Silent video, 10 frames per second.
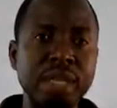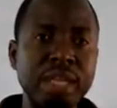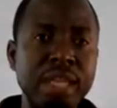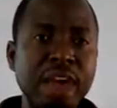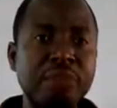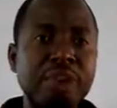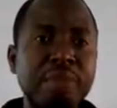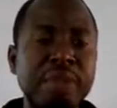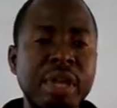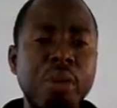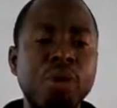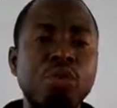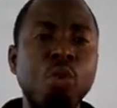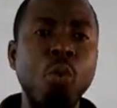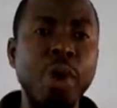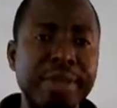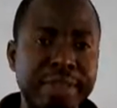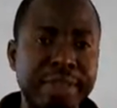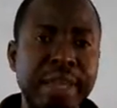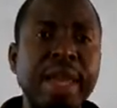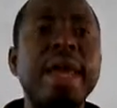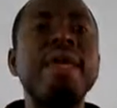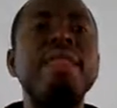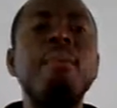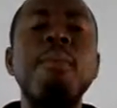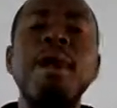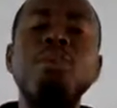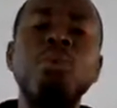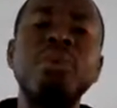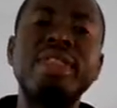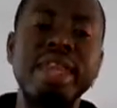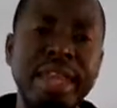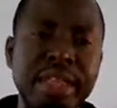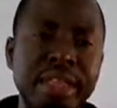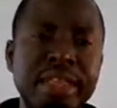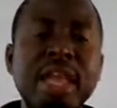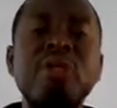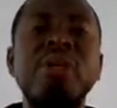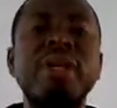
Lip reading: Therefore, it becomes waste, and the month won't end. Then you